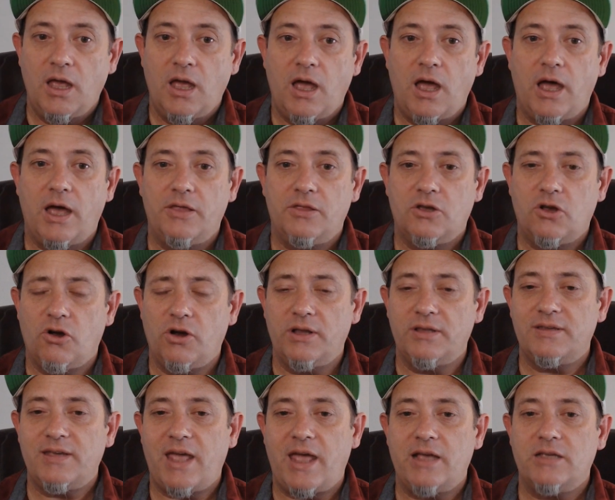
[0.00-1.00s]
Uh, the
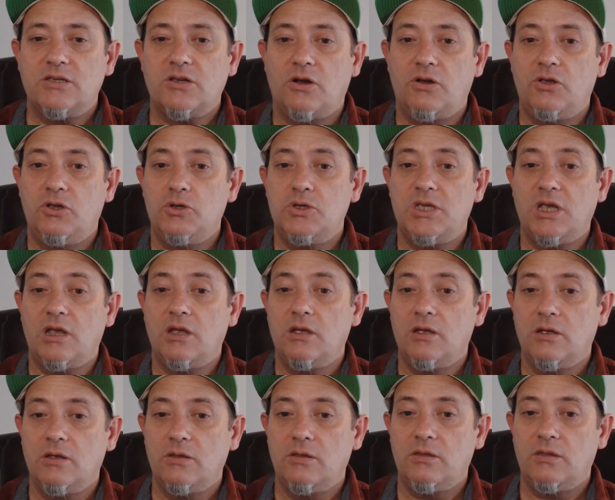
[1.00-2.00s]
current tags are using
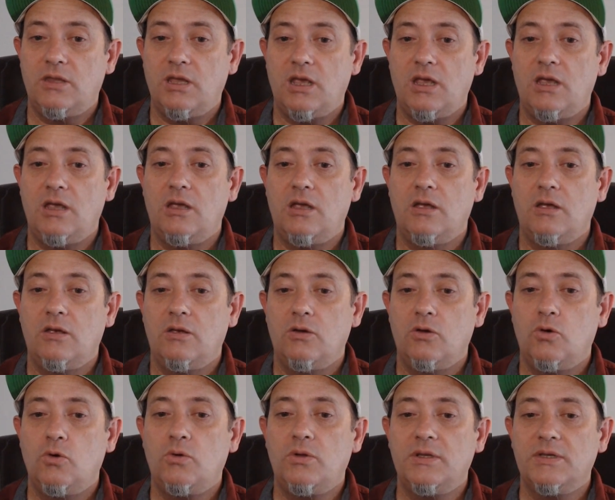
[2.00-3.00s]
the
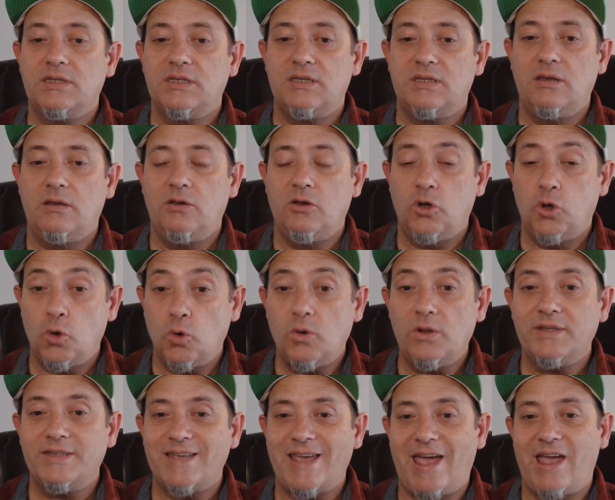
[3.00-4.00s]
Google, Google
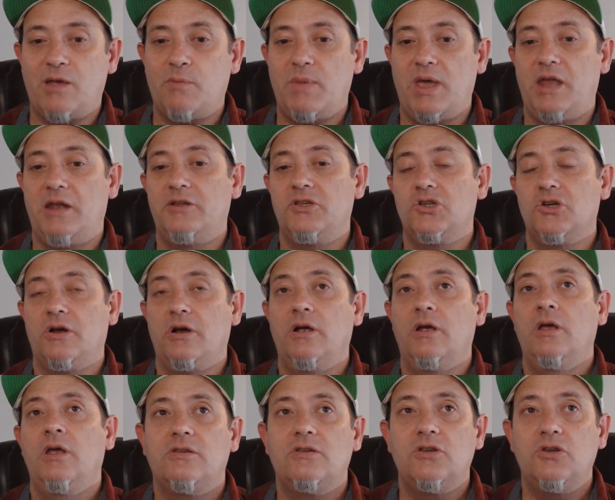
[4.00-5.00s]
Tag Manager
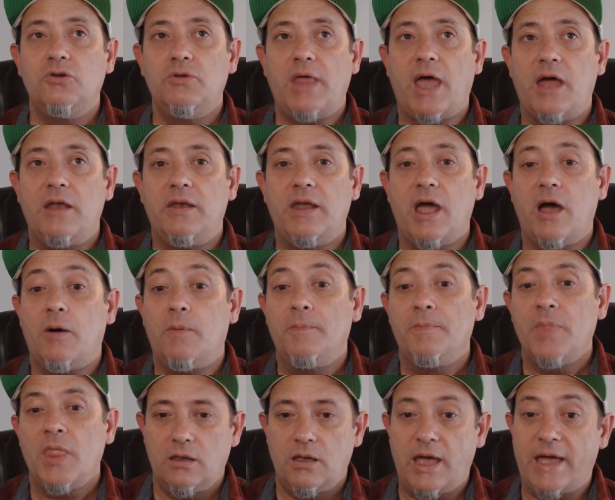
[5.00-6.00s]
to do that. Now,
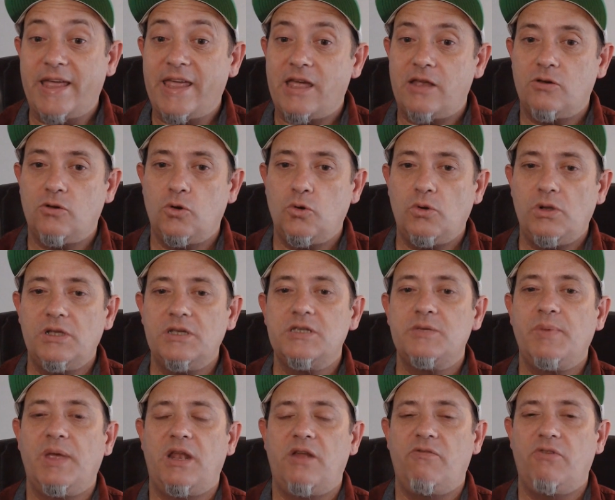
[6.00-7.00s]
again, Google has
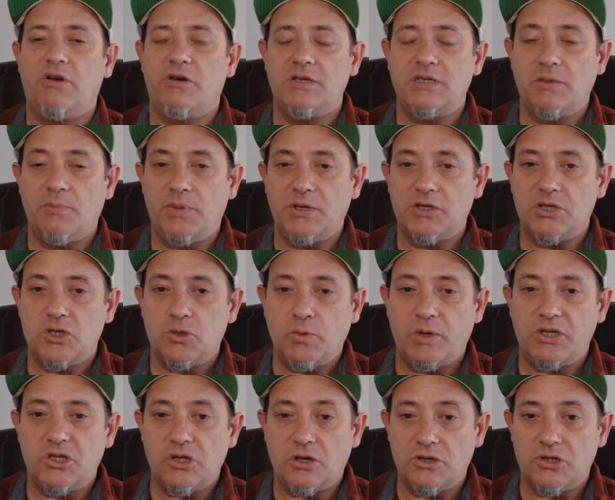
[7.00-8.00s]
made it very simple to
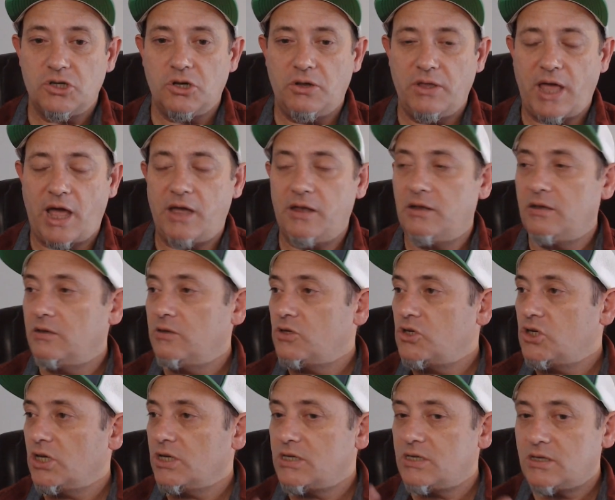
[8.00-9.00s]
switch. I'll show you that in
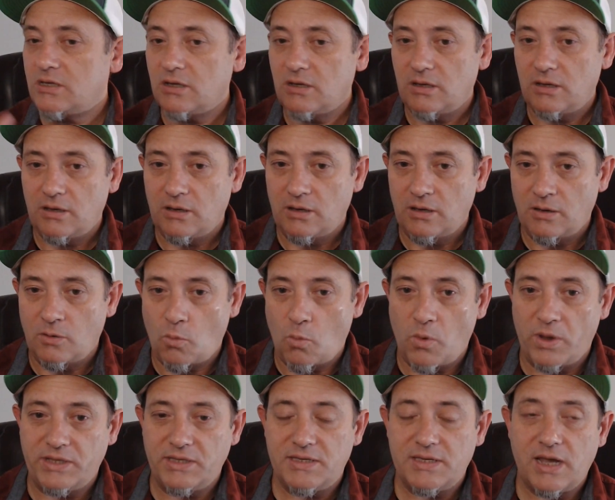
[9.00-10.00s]
just
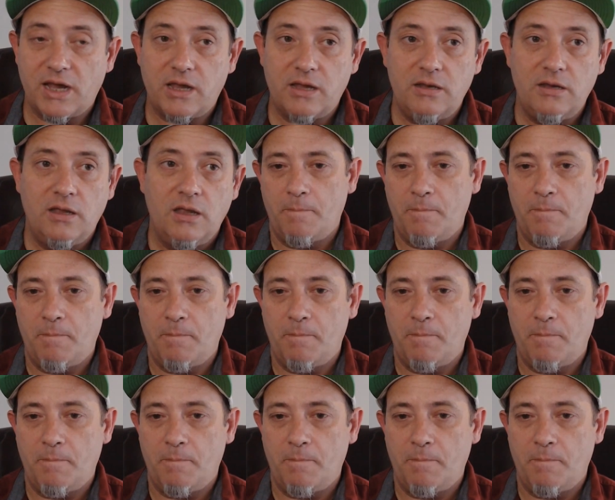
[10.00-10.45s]
one second.